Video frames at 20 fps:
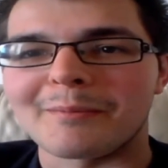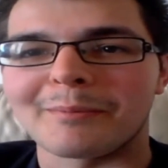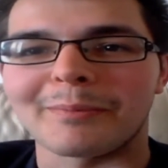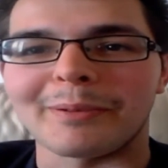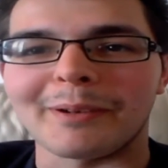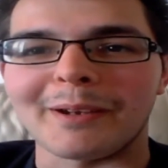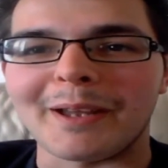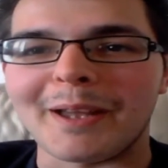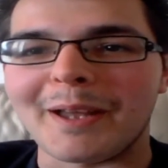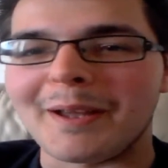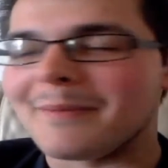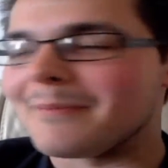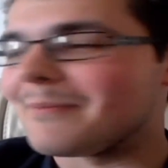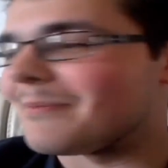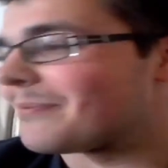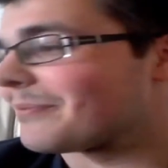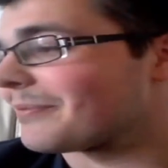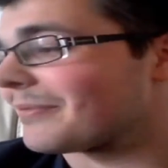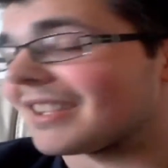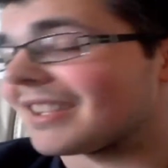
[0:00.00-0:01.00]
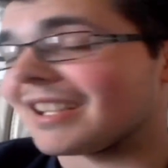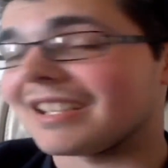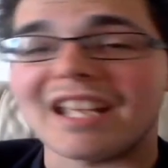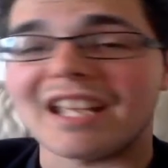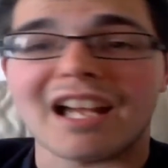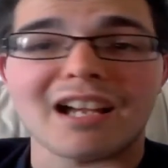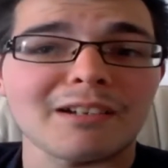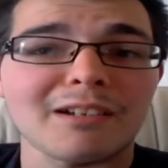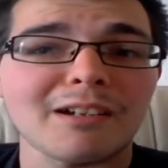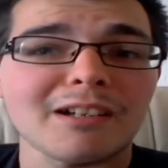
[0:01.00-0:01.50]
But
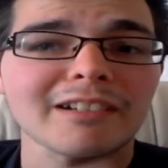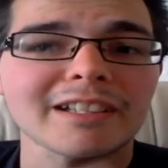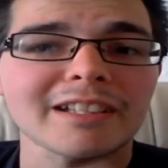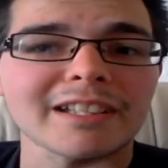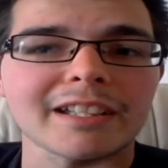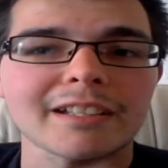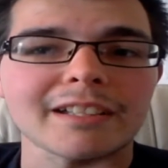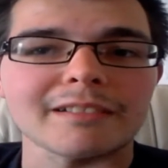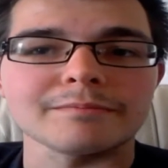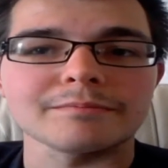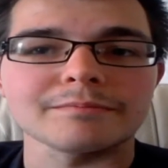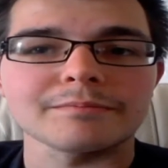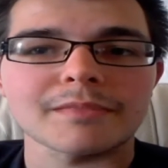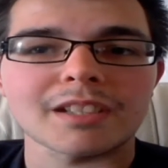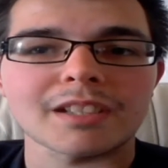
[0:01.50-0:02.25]
yeah, I quite like it.